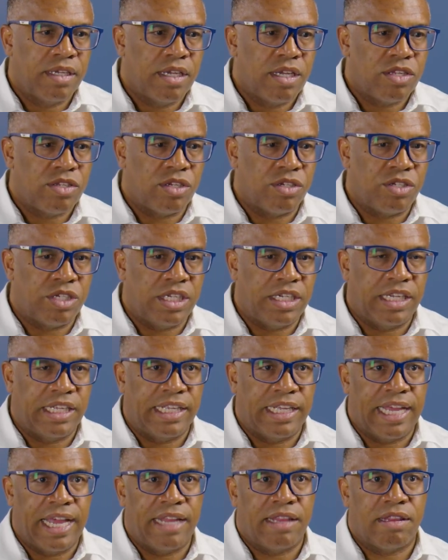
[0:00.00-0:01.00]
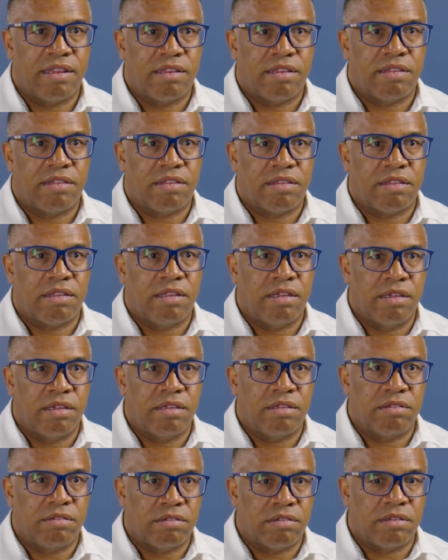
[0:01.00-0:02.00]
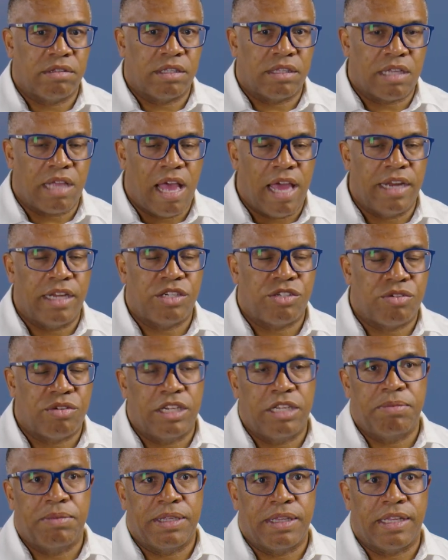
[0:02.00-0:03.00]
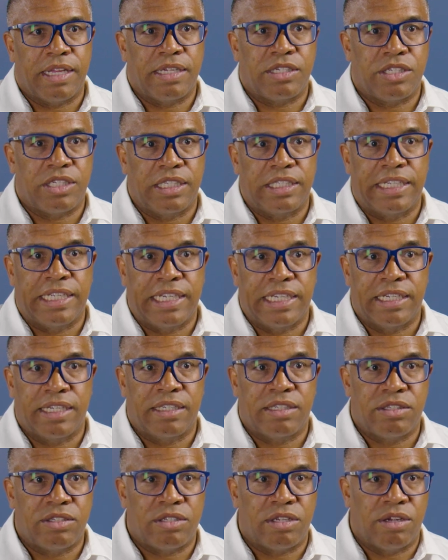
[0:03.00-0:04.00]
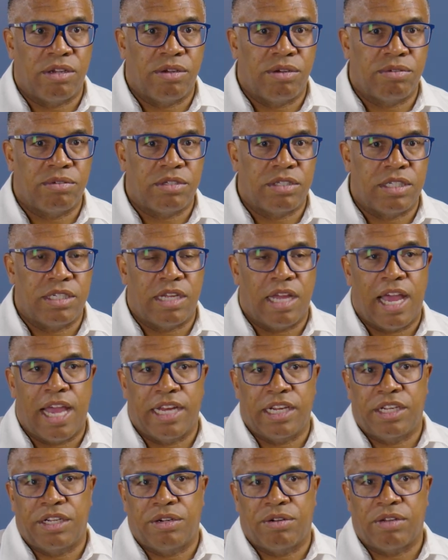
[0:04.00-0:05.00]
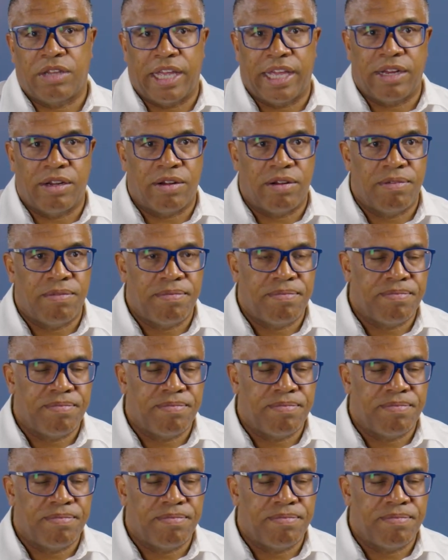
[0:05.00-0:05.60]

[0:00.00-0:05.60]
so she didn't get the kind of treatment that she needed, so she died a year later.